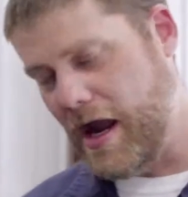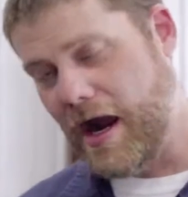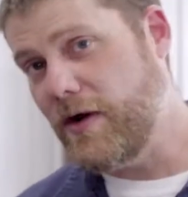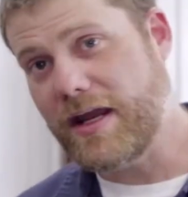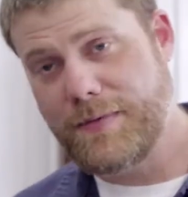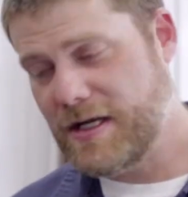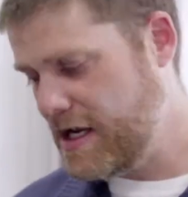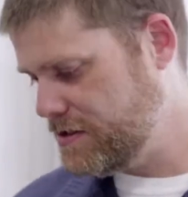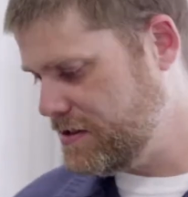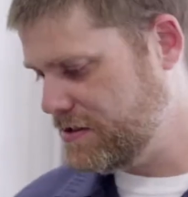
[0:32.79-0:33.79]
Our
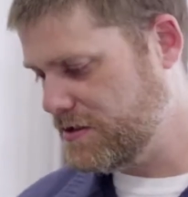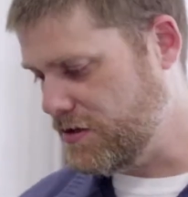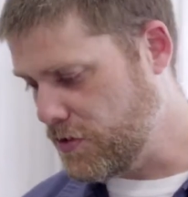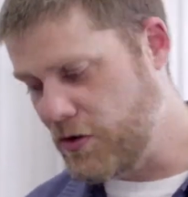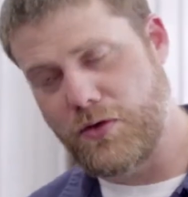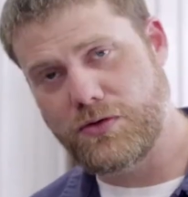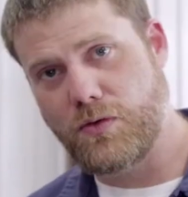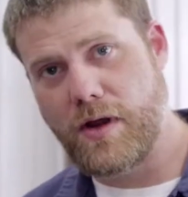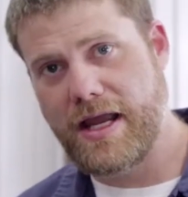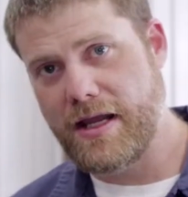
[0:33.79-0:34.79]
recommendation is to throw those
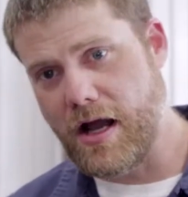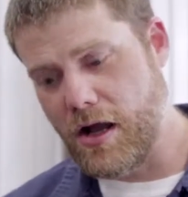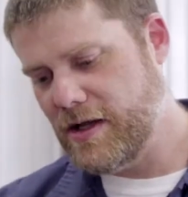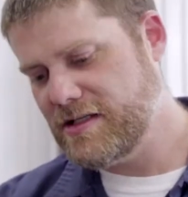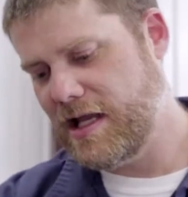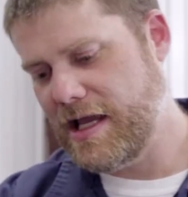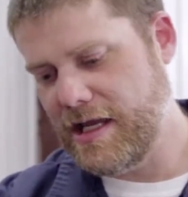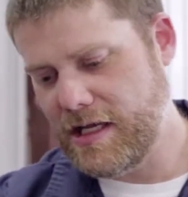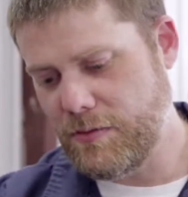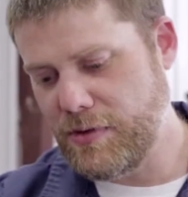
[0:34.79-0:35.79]
away and always
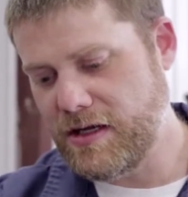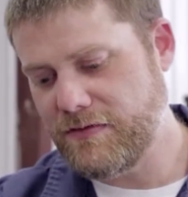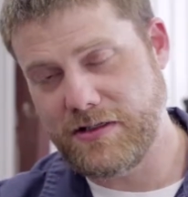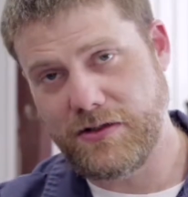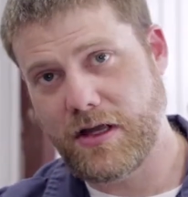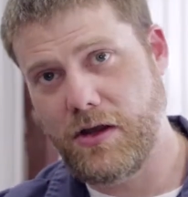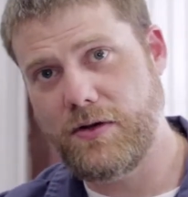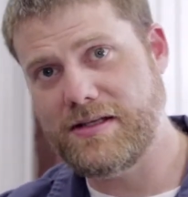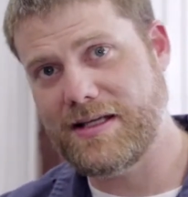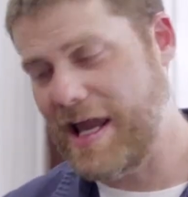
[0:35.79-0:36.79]
lay in a bead of
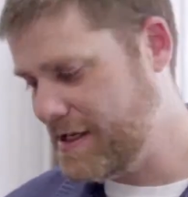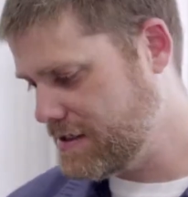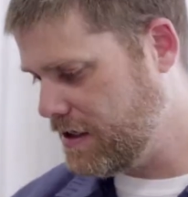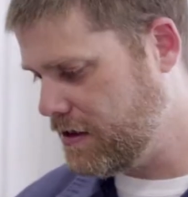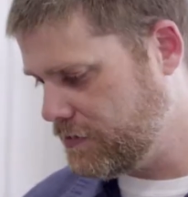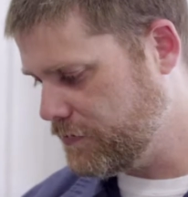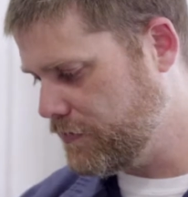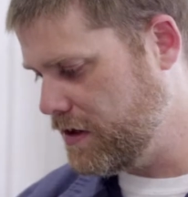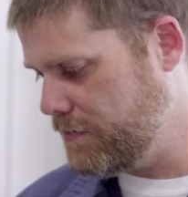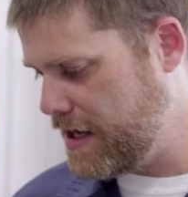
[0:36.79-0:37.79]
silicone as the gasketing on the
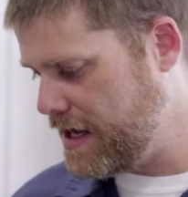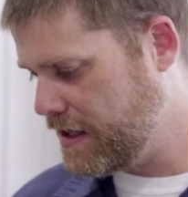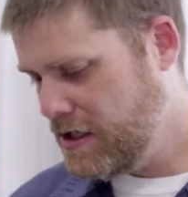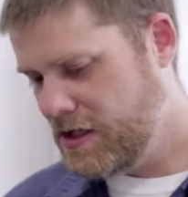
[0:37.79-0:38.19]
front and back,